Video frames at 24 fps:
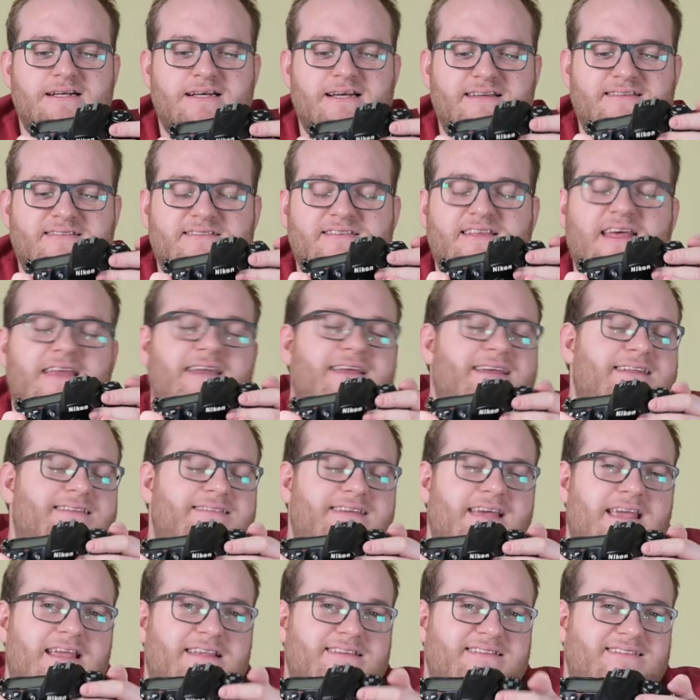As I said, it can
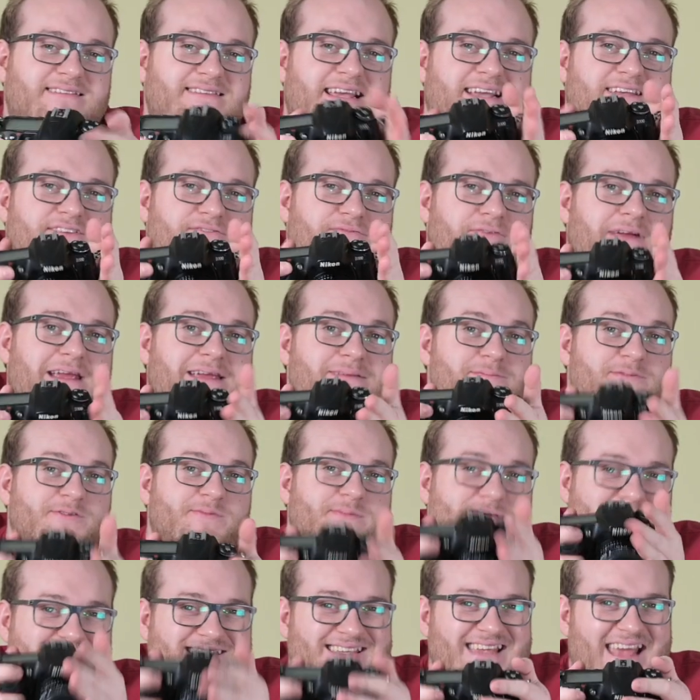take 6 frames
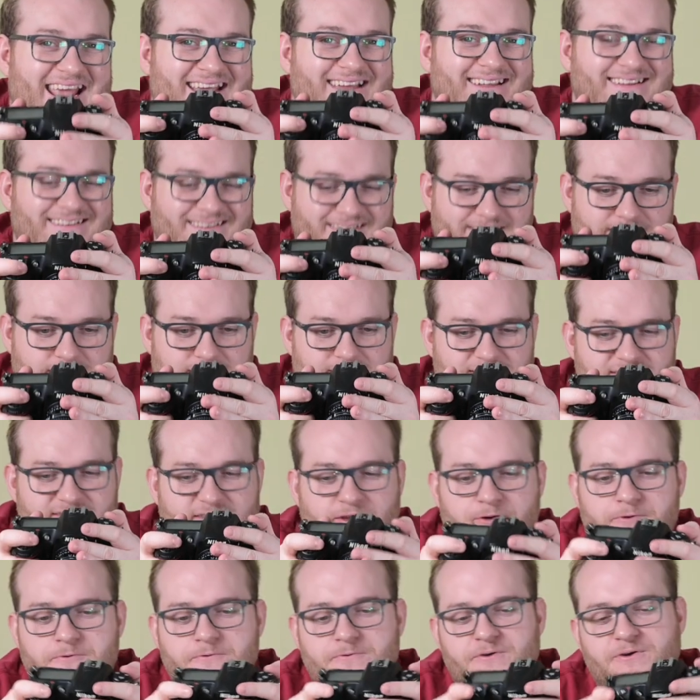per second,
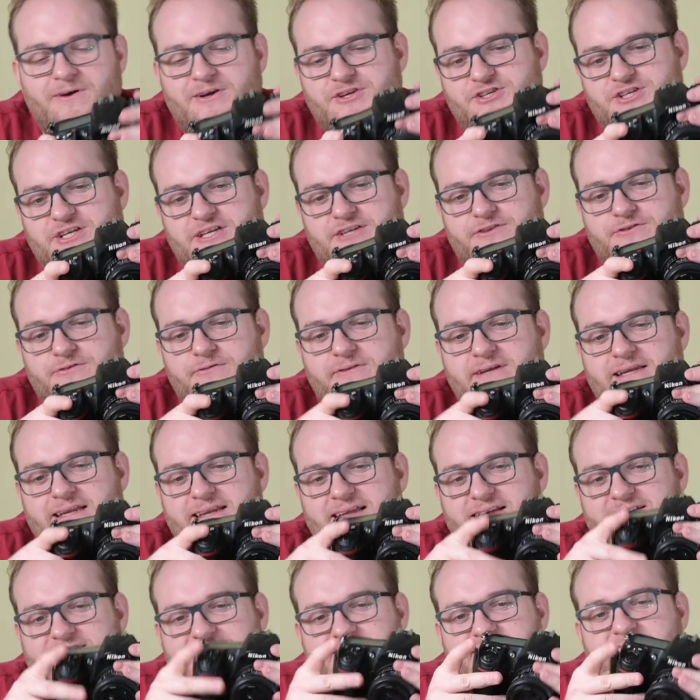so you actually do
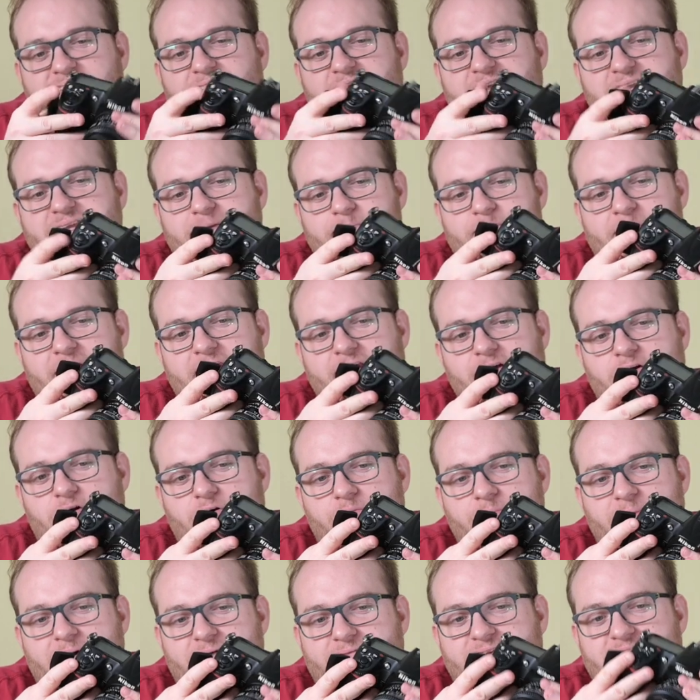need a slightly better
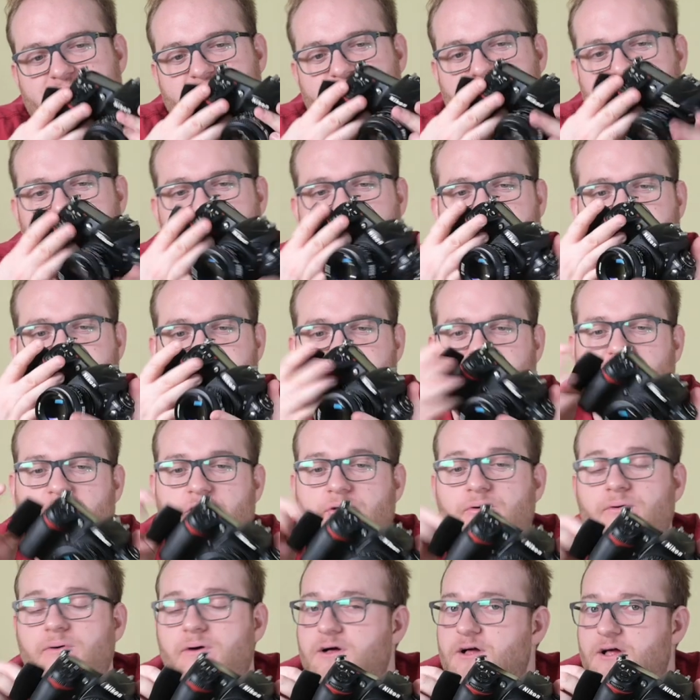compact flash card.
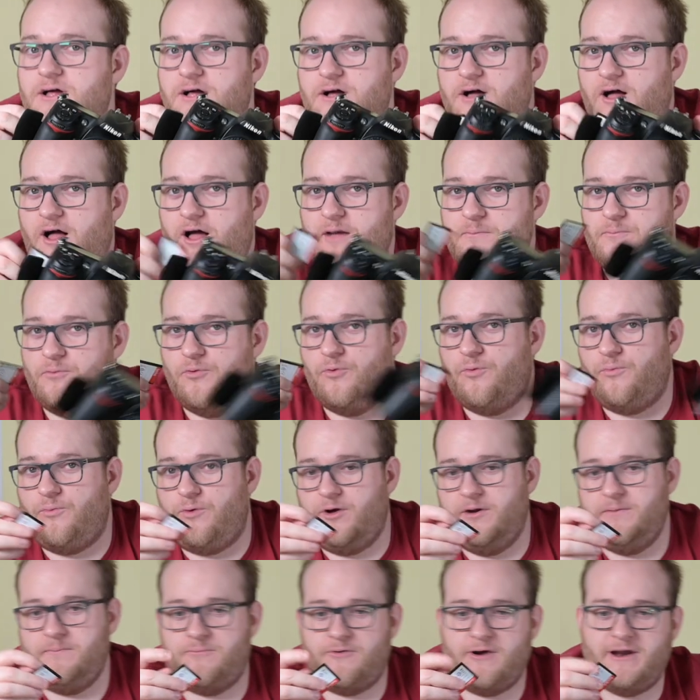So I bought
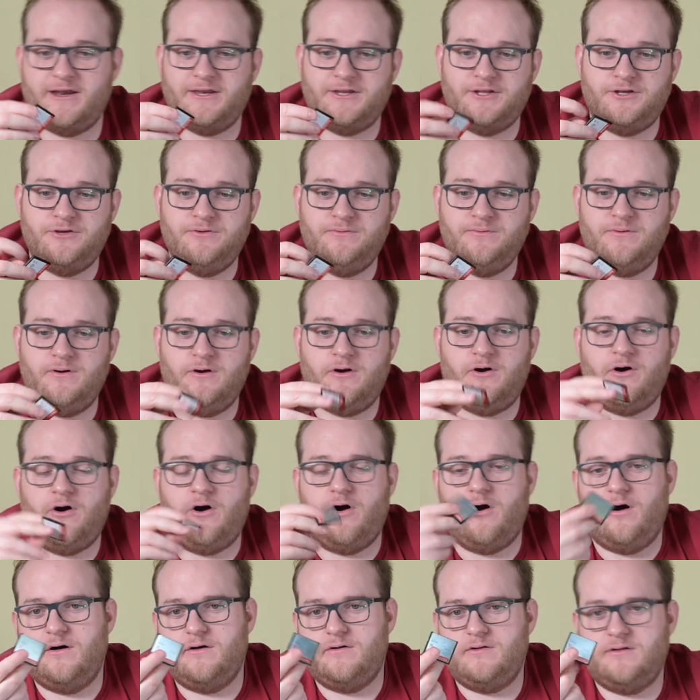one brand new
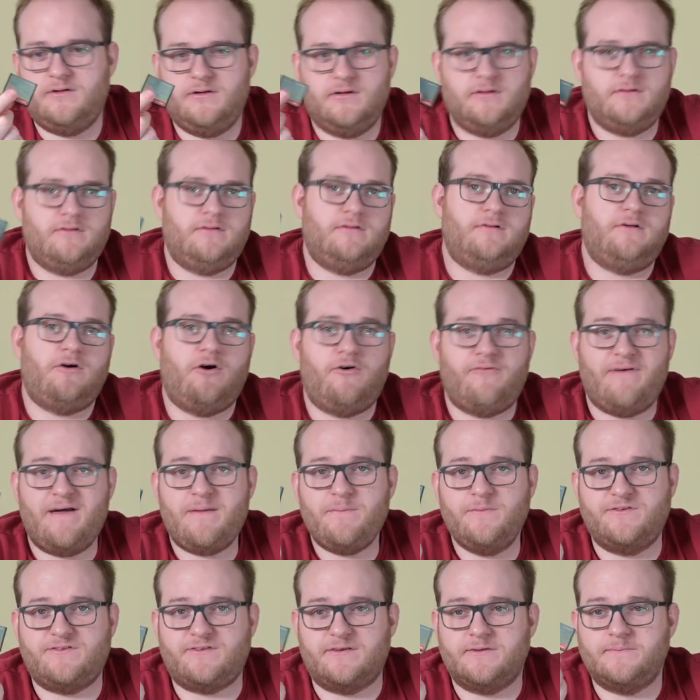off
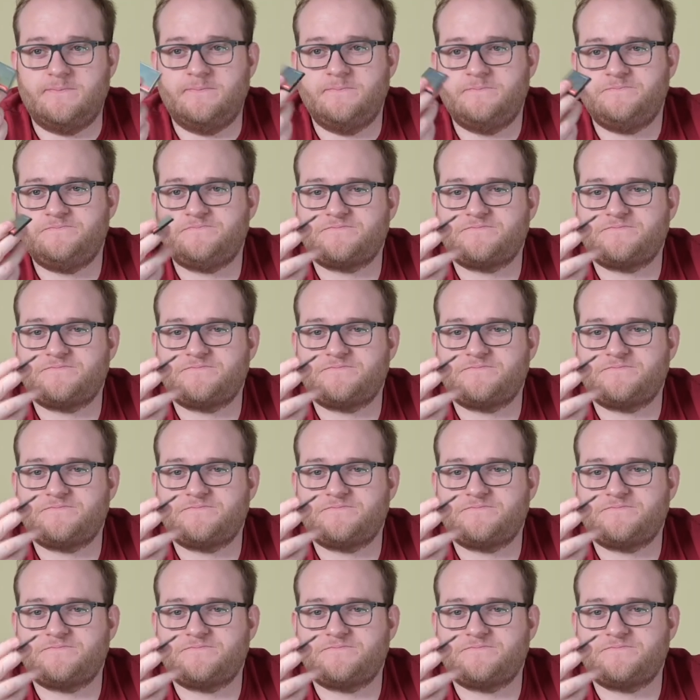Amazon.